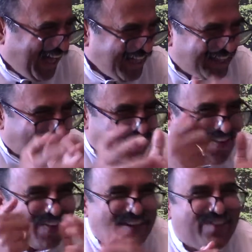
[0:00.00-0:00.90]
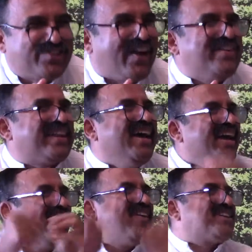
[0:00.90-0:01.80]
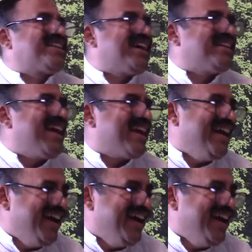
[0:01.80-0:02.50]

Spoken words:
That's what happened to Vishwamitra. He got stuck there.